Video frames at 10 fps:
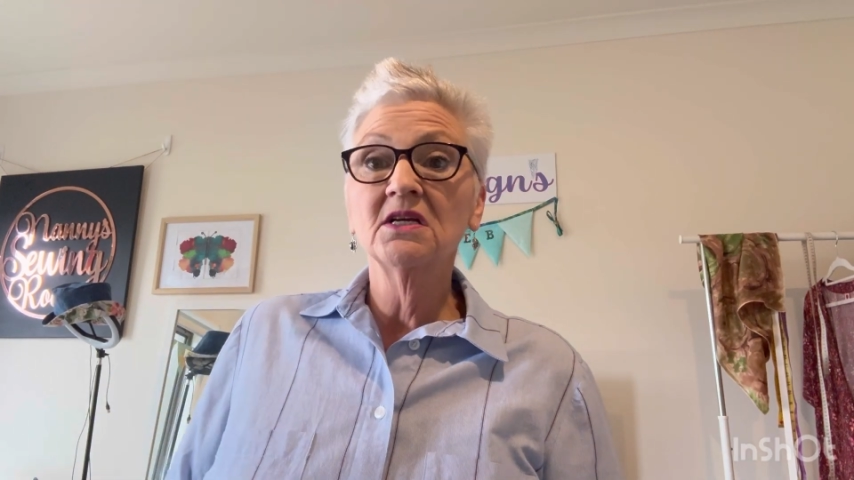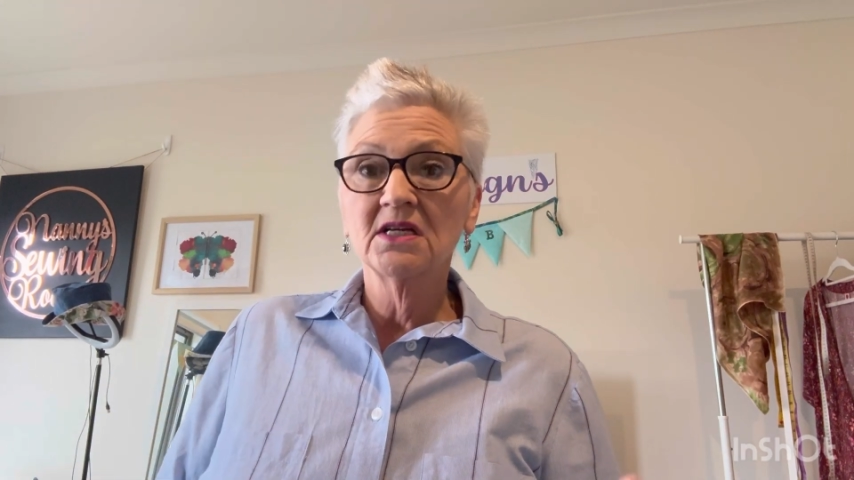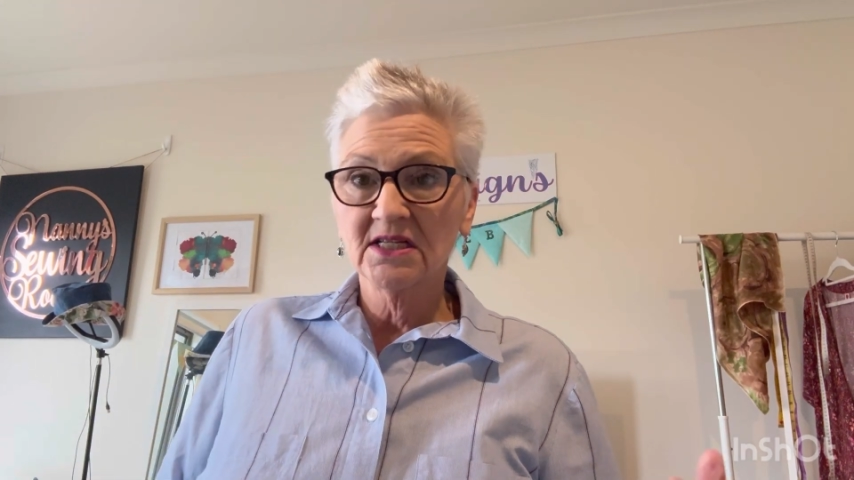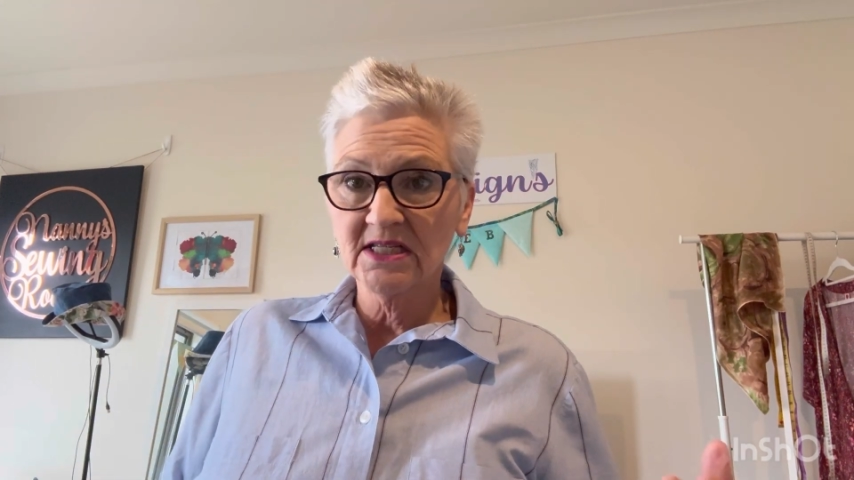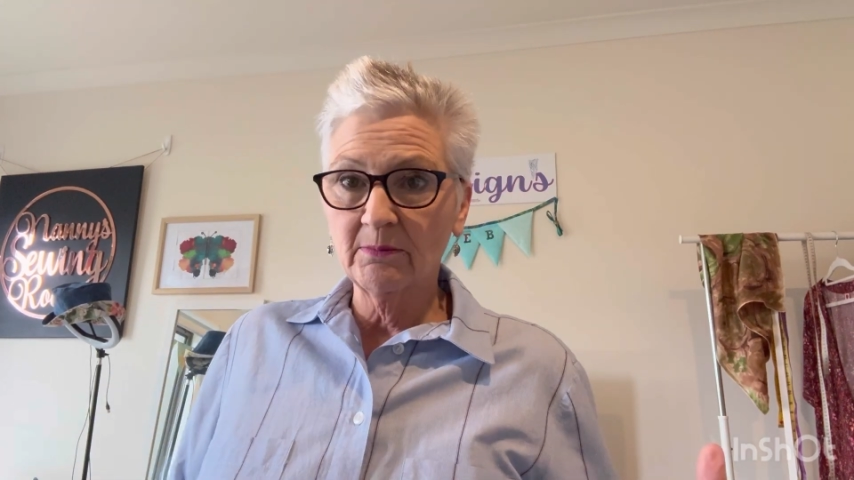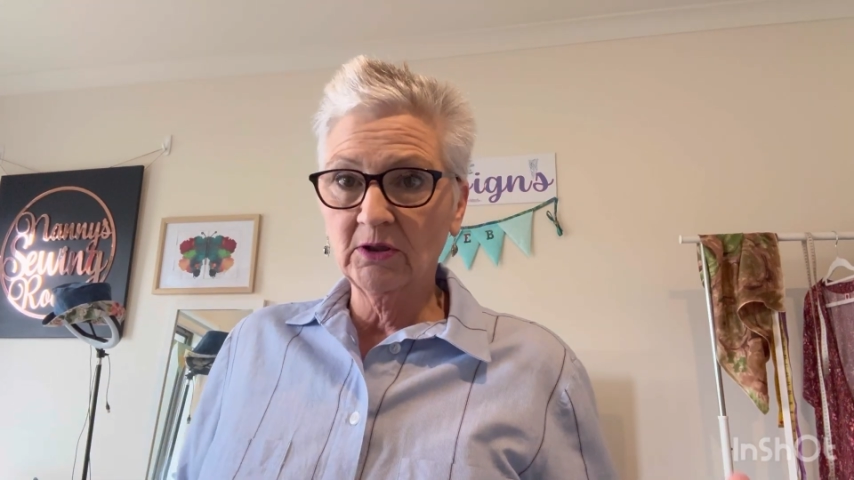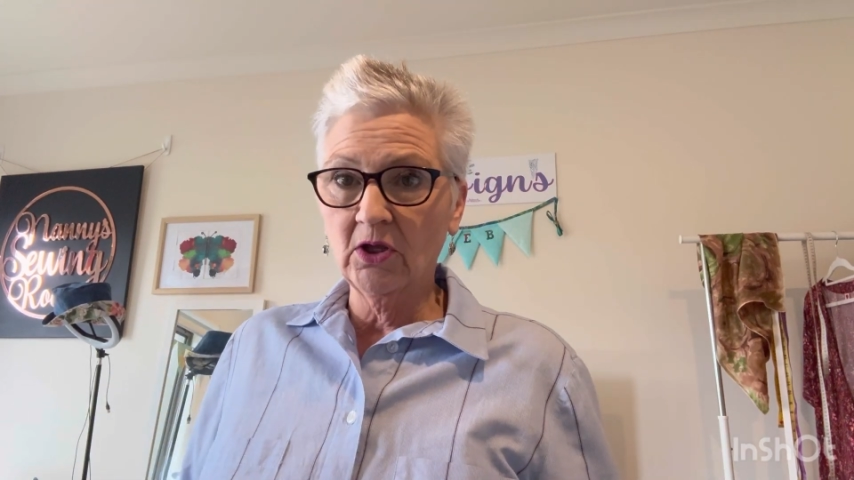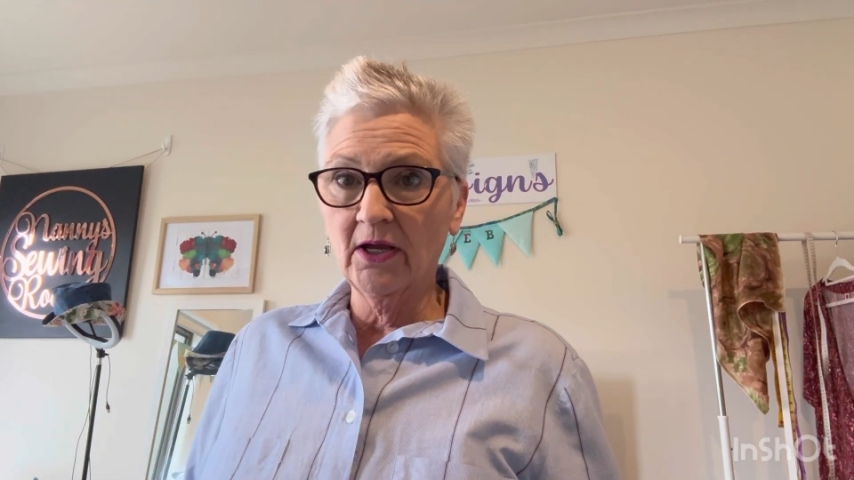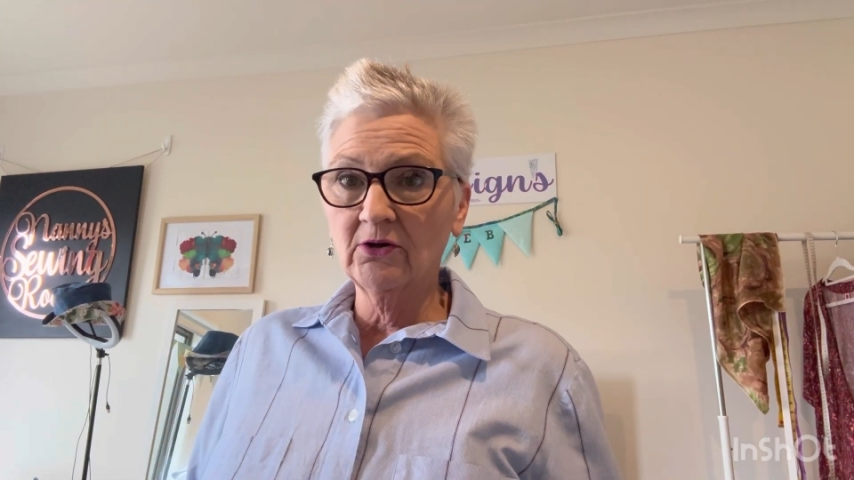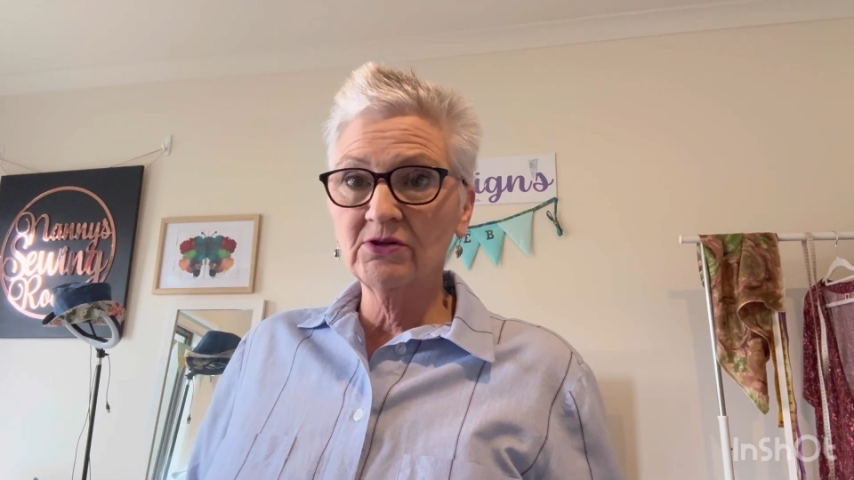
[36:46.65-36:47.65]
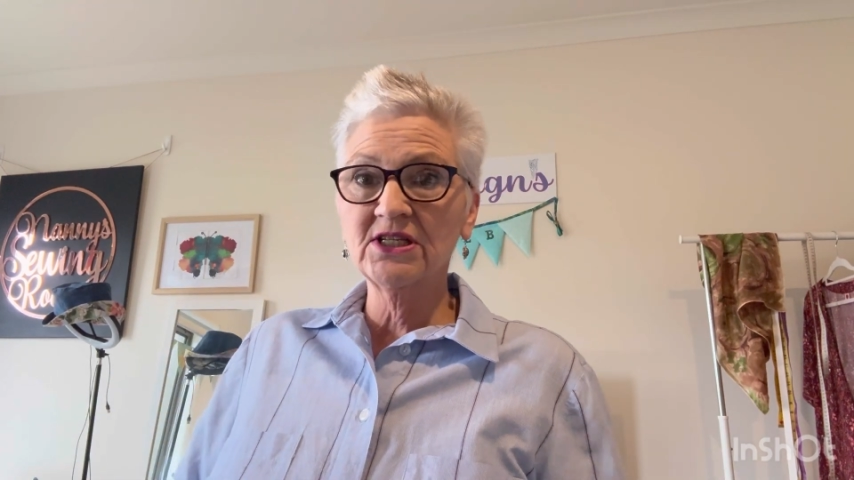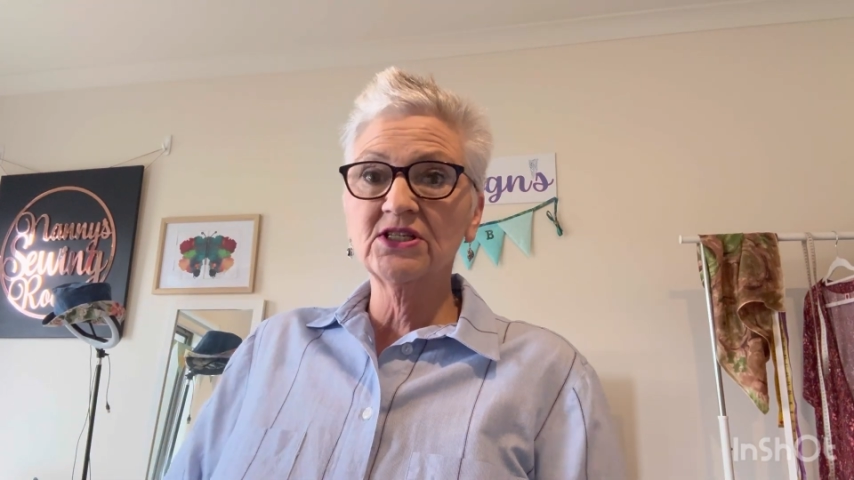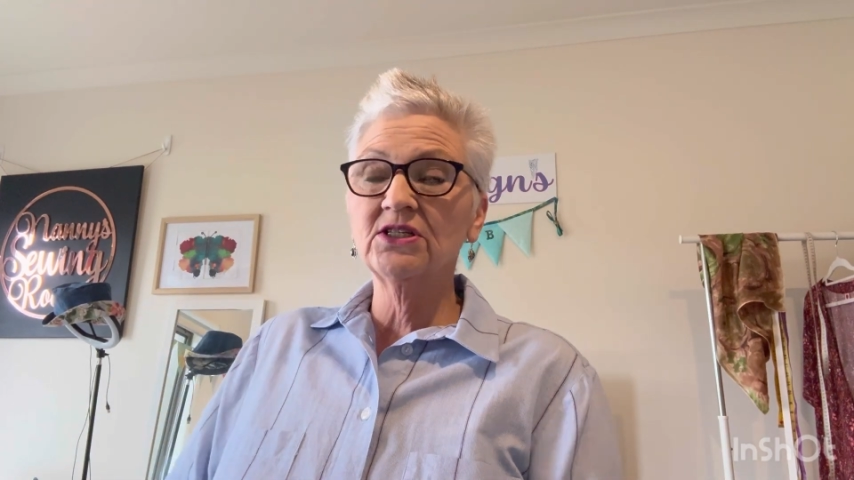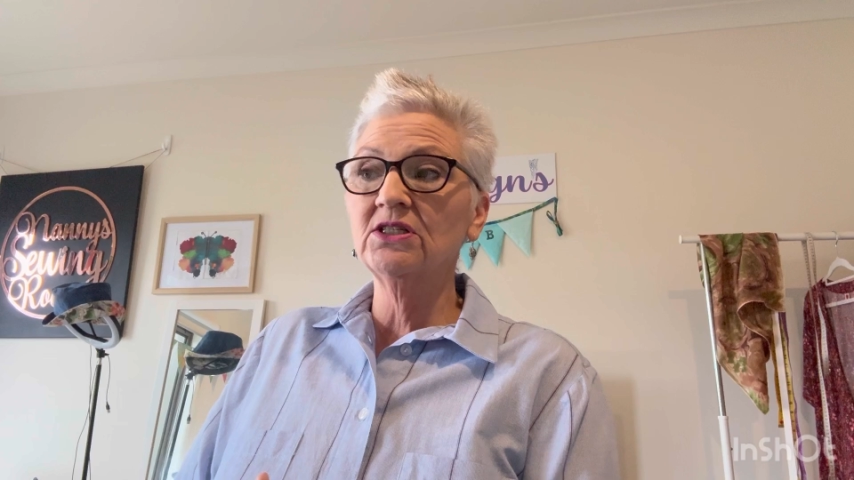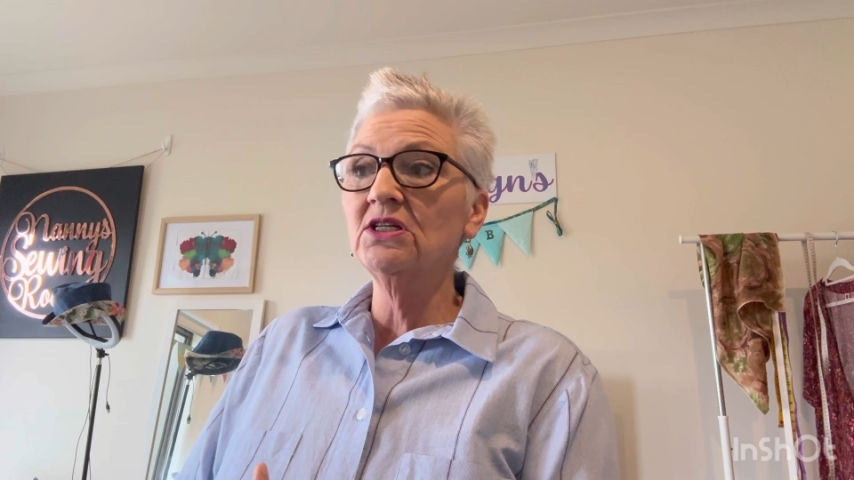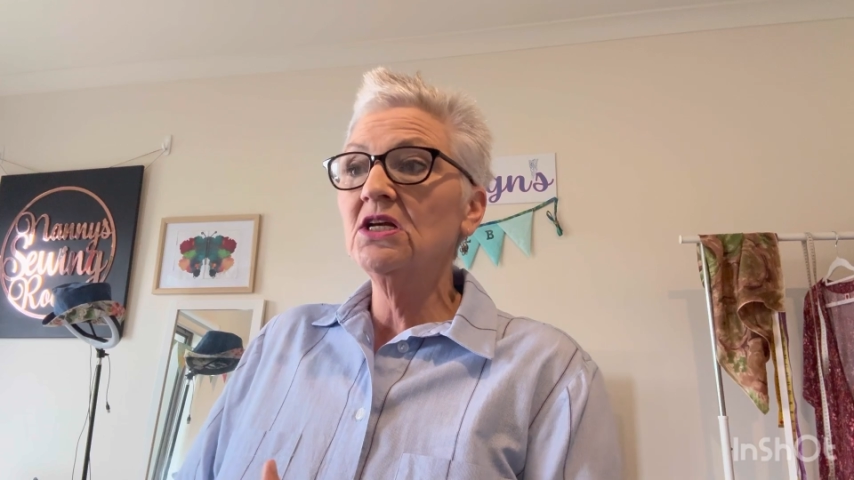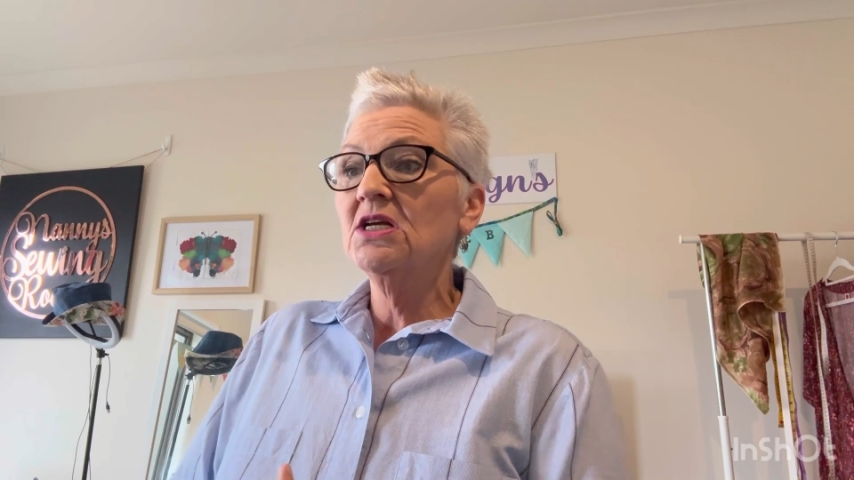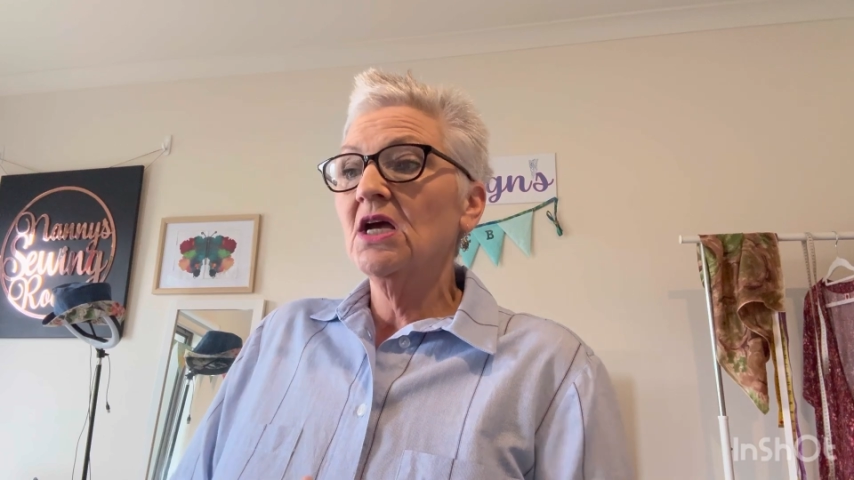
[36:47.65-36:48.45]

someone like Kristen,